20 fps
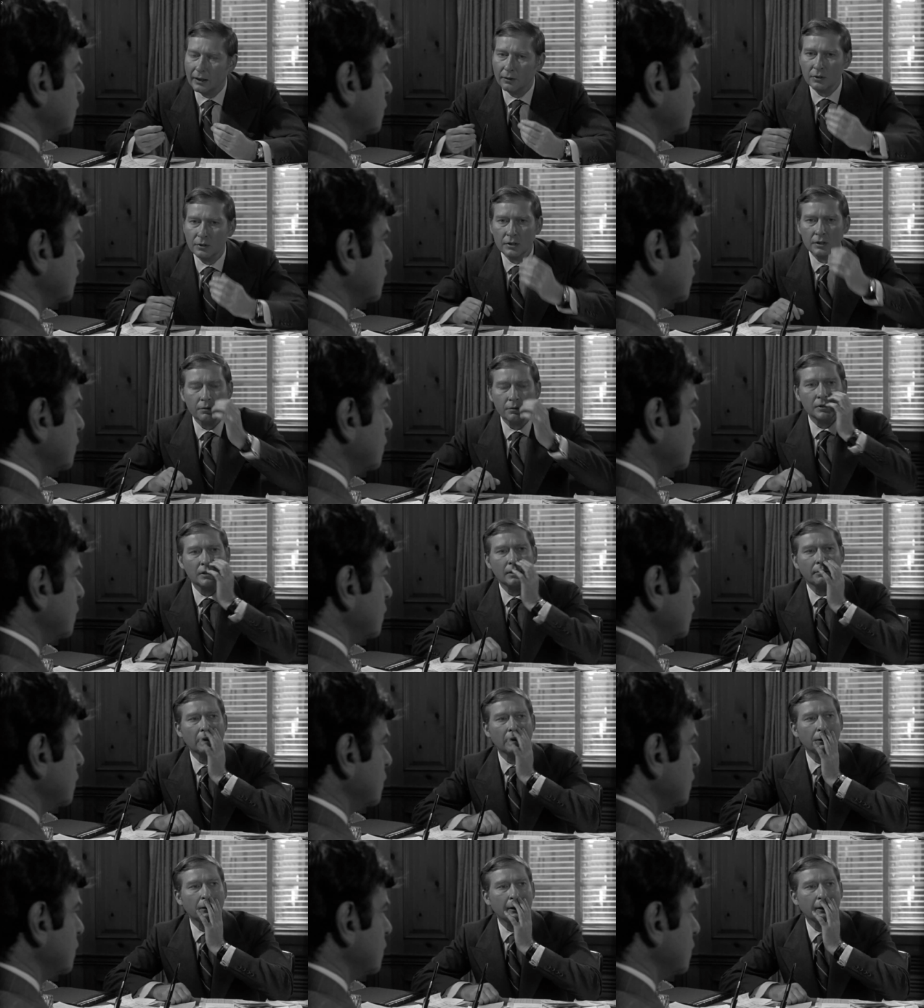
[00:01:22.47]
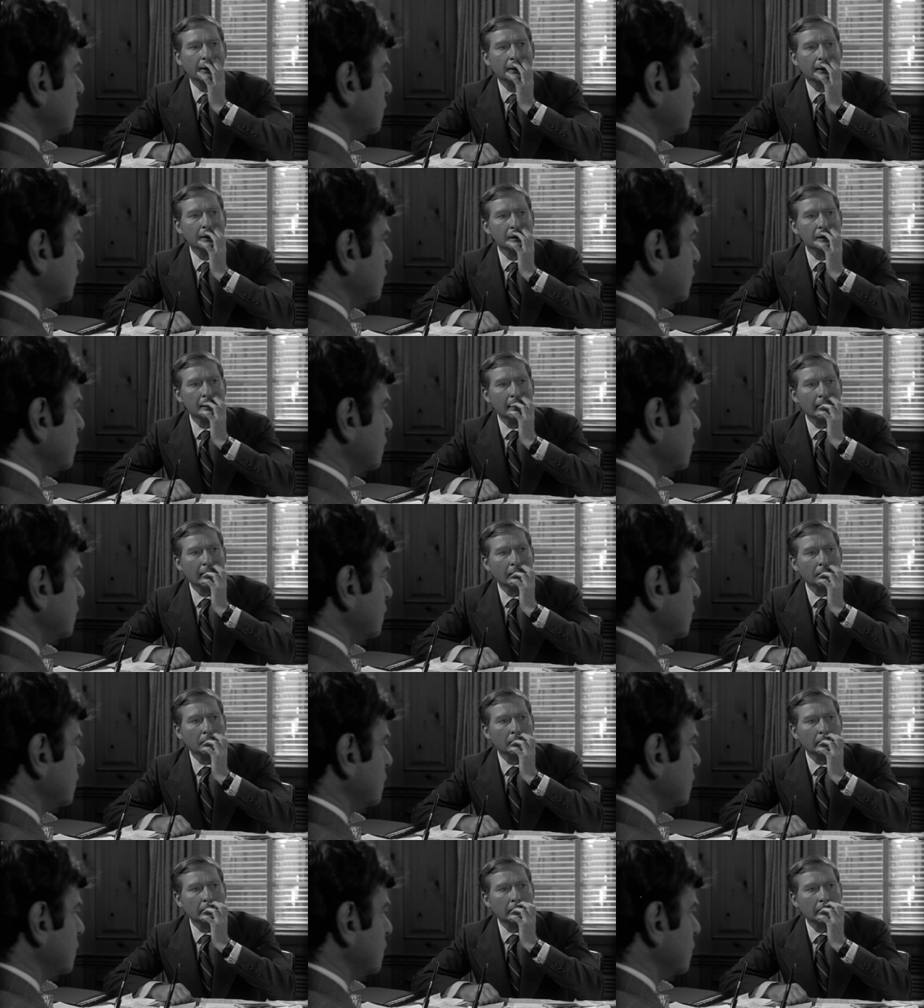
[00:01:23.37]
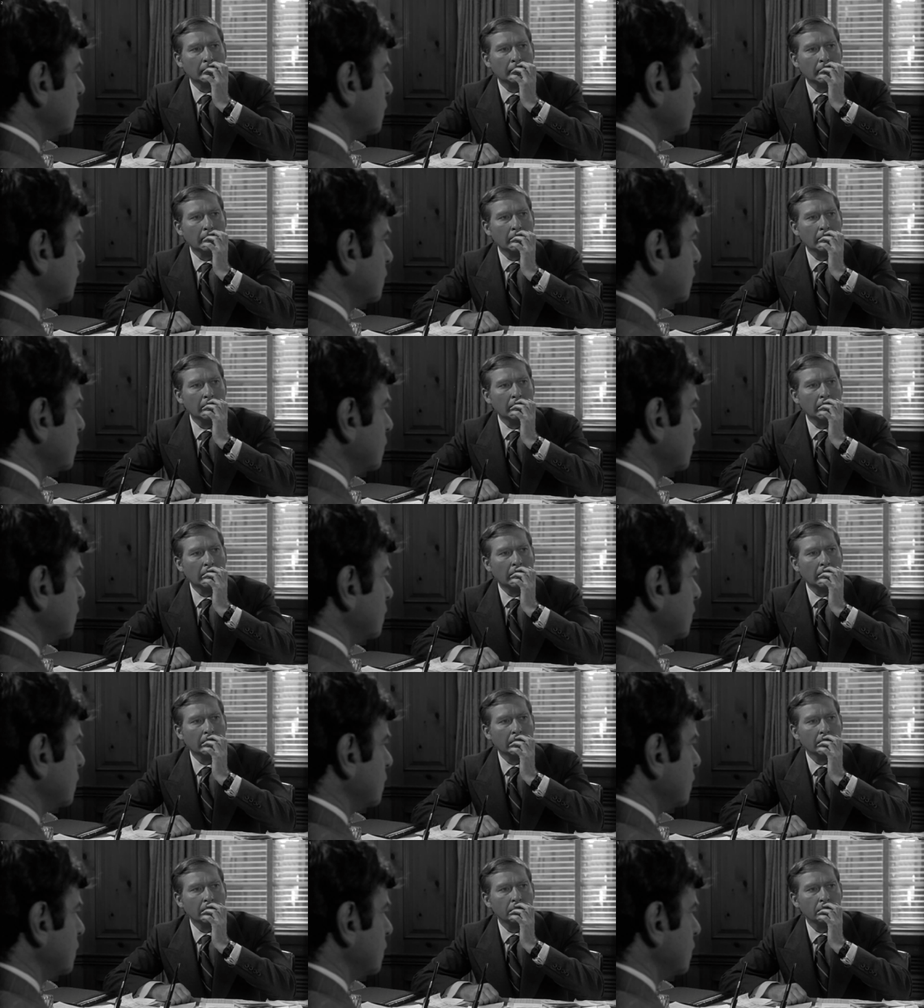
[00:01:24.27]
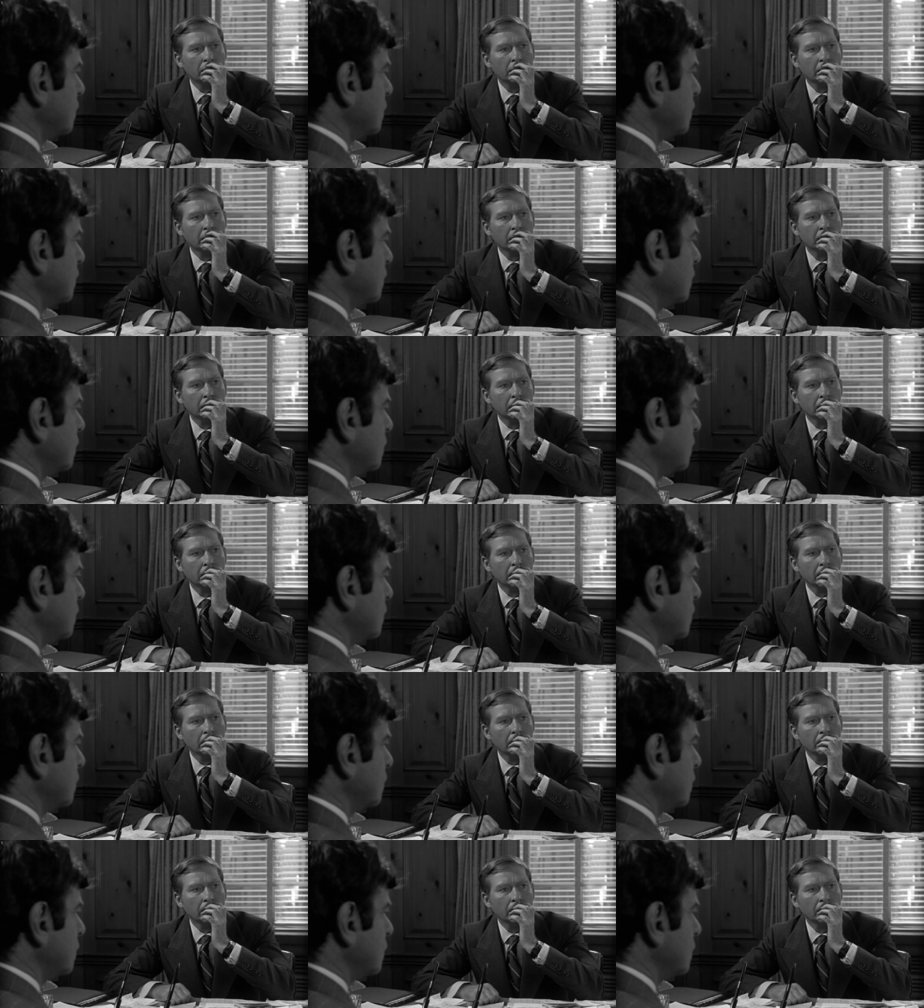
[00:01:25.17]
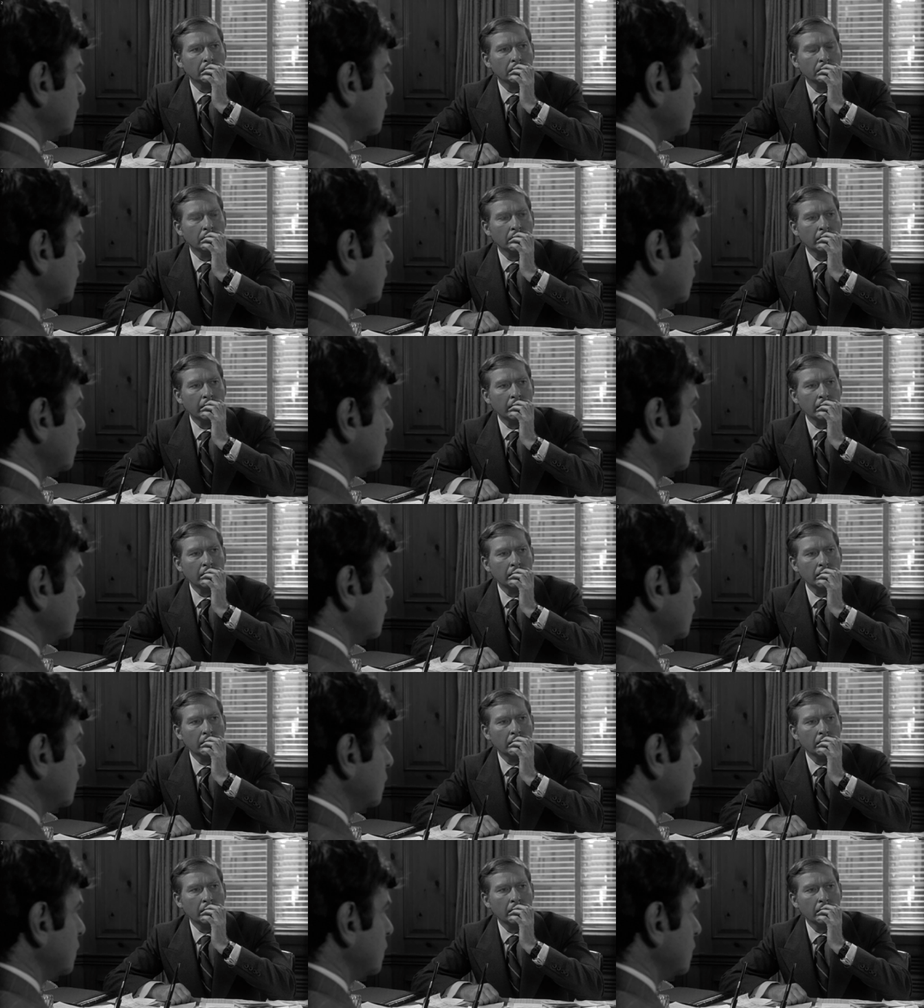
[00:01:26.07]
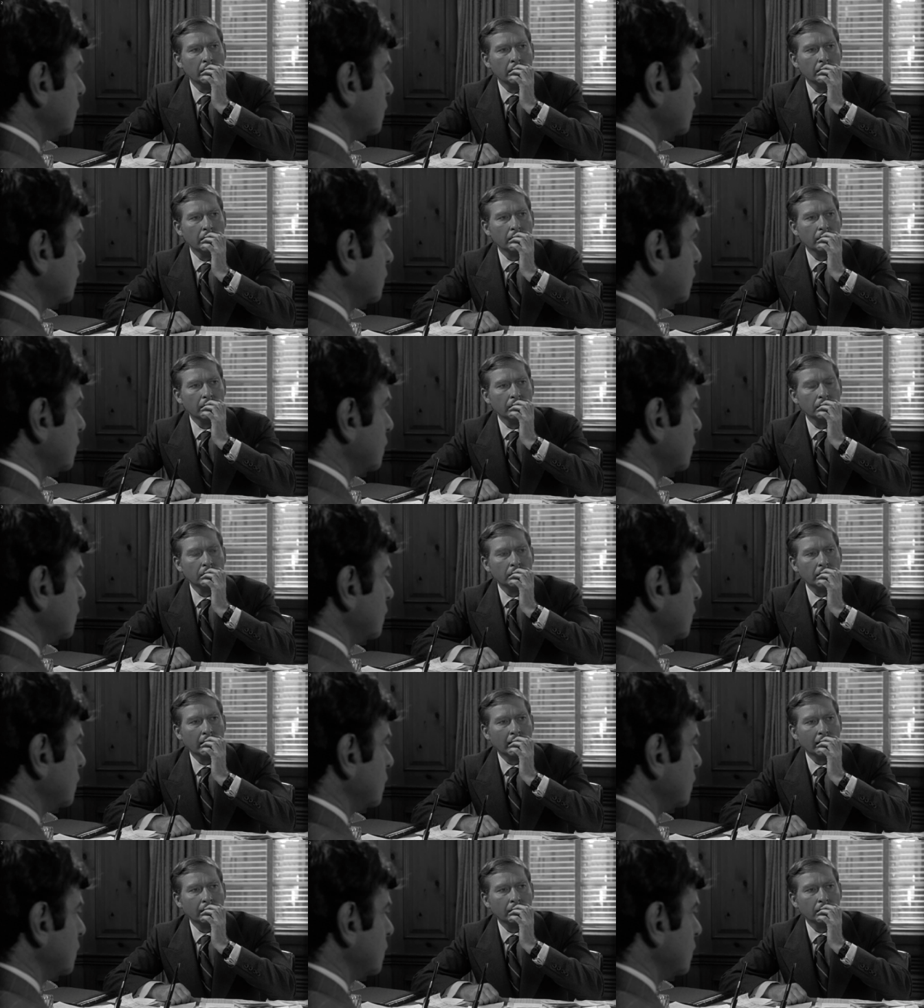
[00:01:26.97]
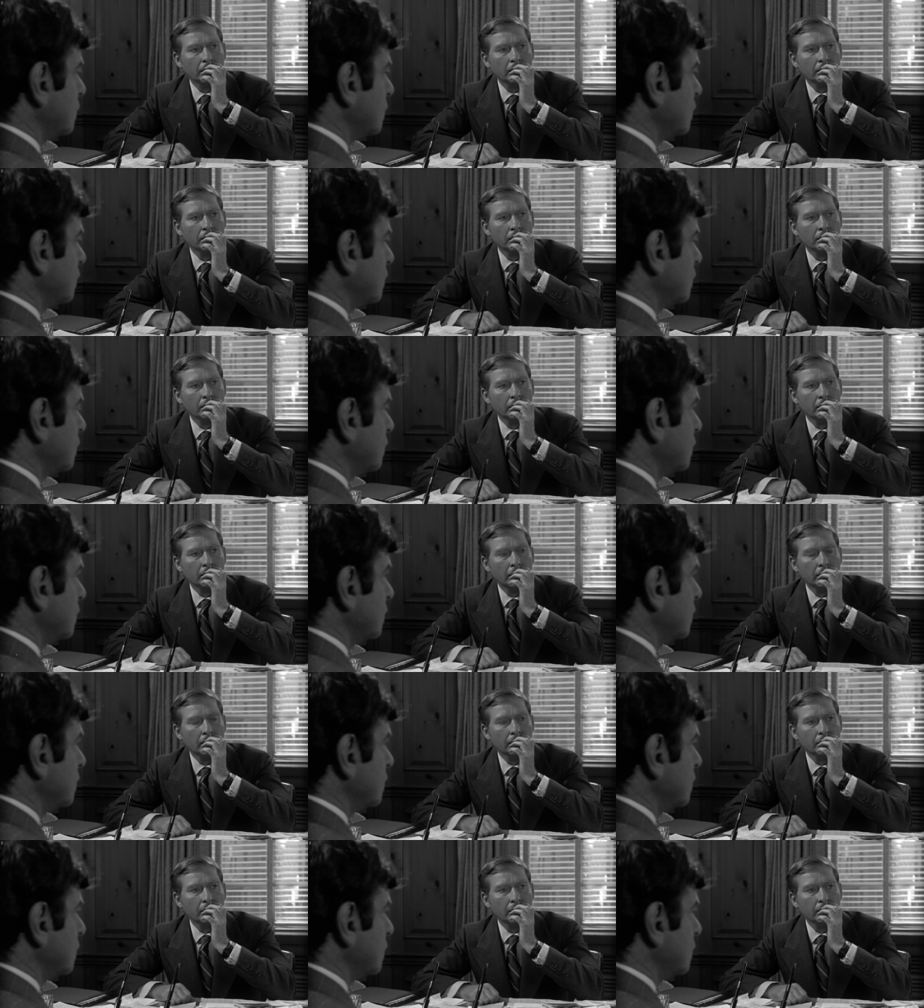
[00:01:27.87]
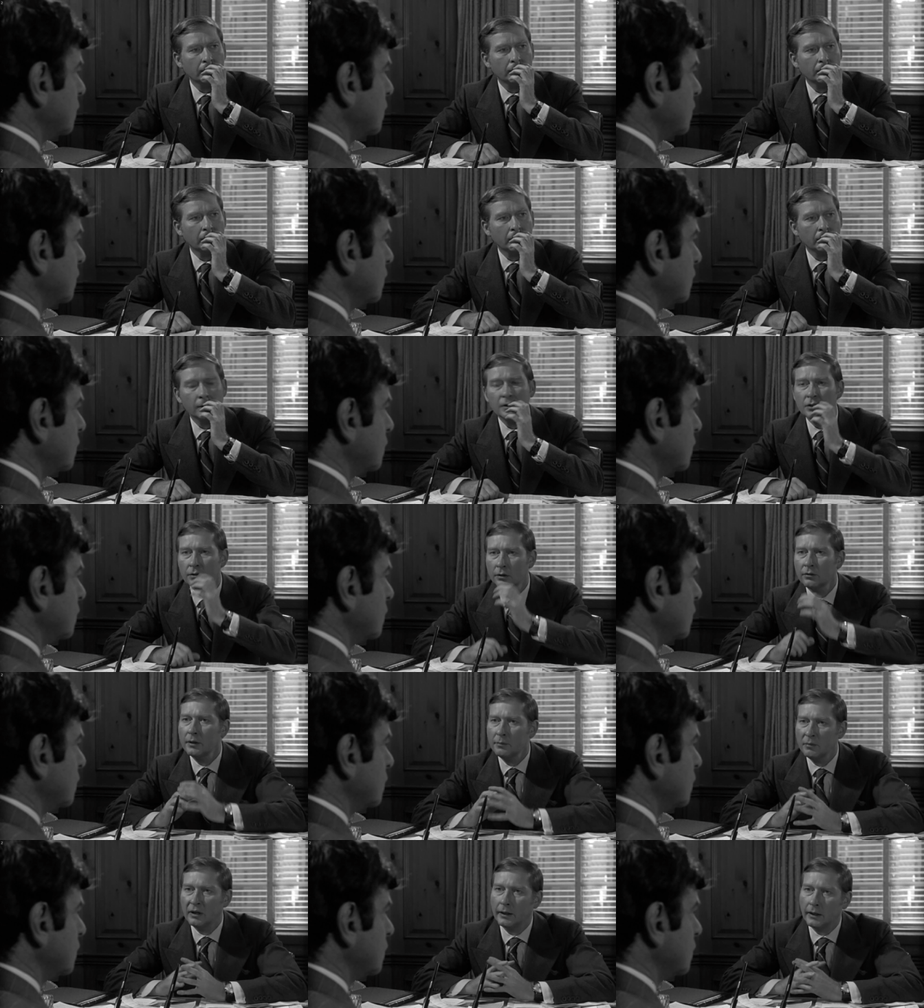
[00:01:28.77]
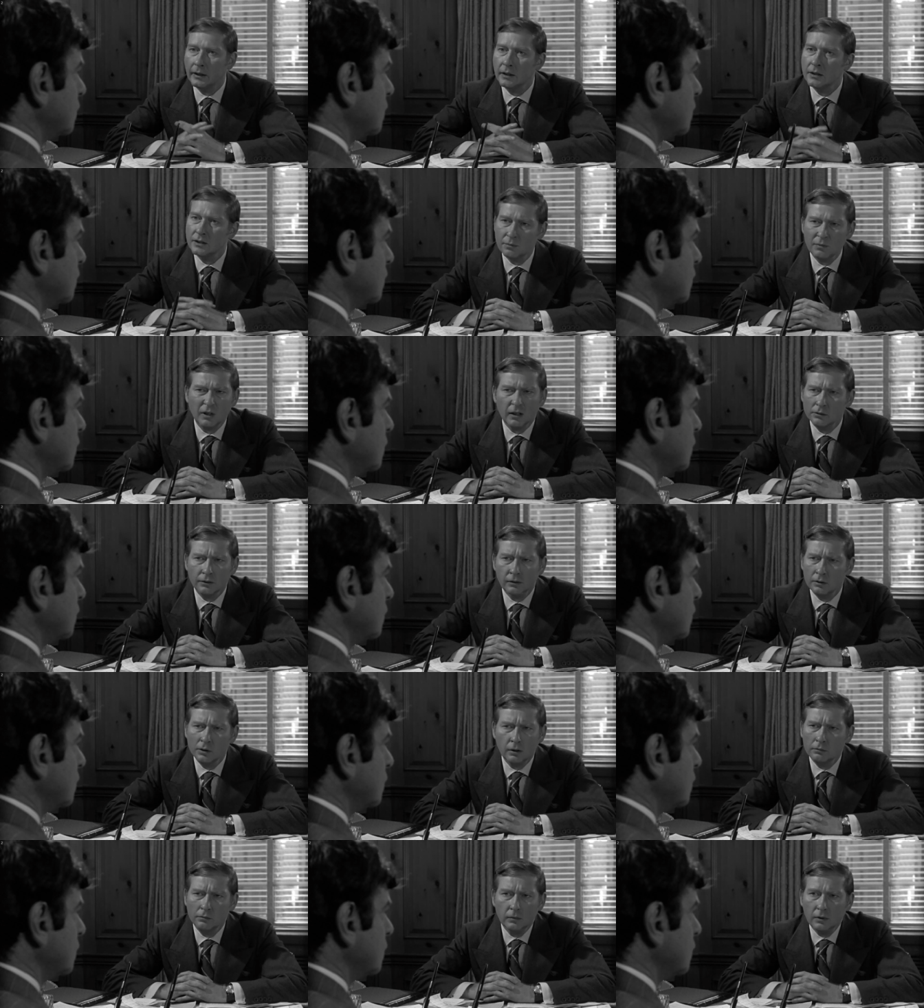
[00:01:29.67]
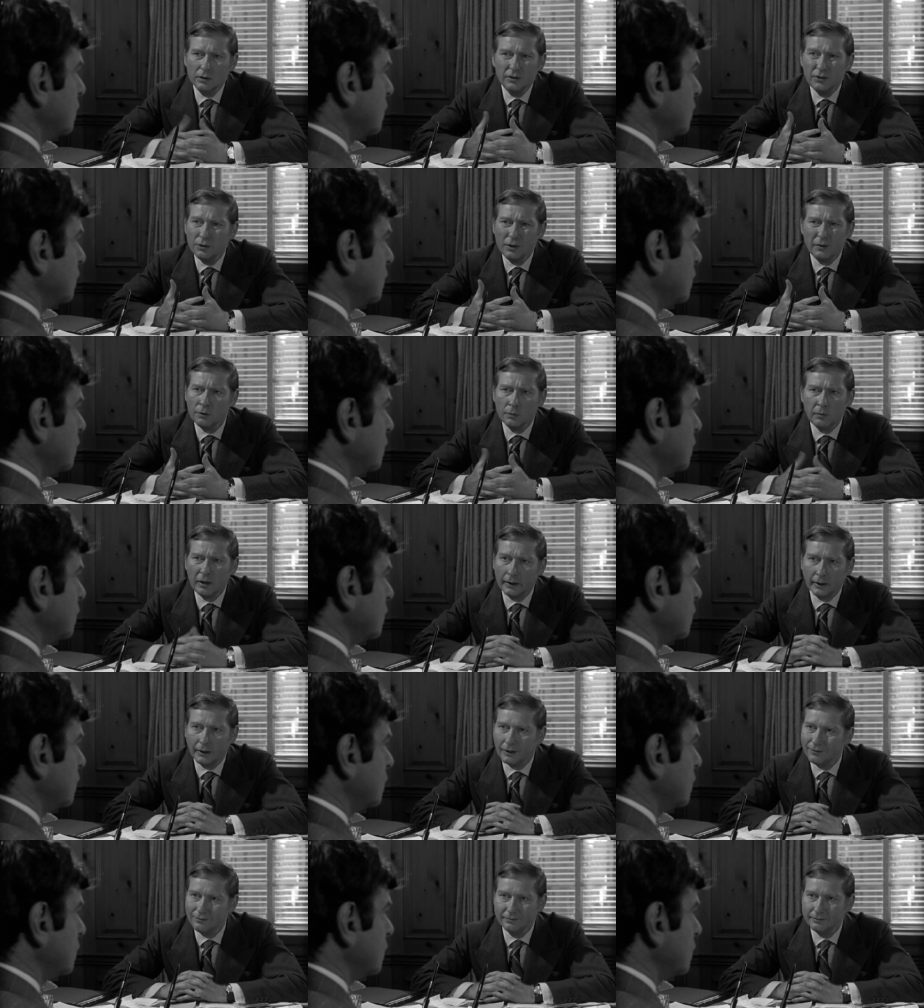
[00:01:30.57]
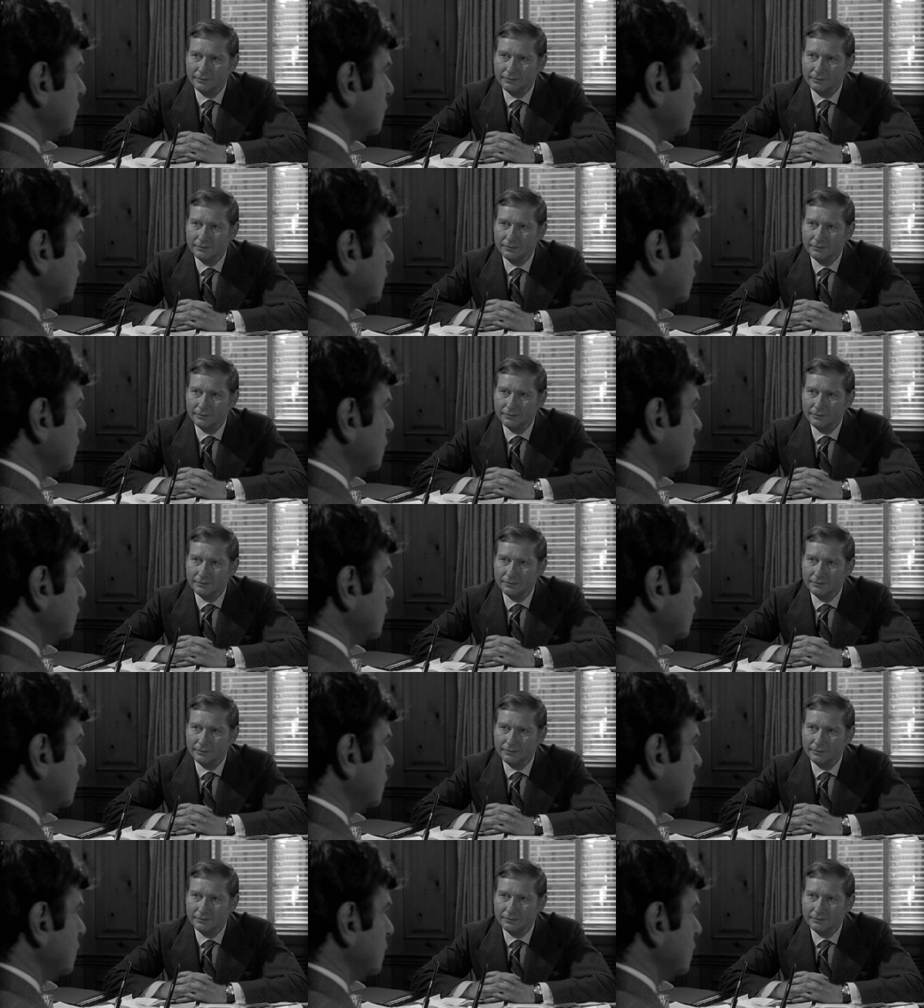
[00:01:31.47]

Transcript: I wish there were some other way I could say it. What could I, how could I put it? Uh, that money you have no capital. You have no income. You have no. It's only money. It's mo no. You have no money.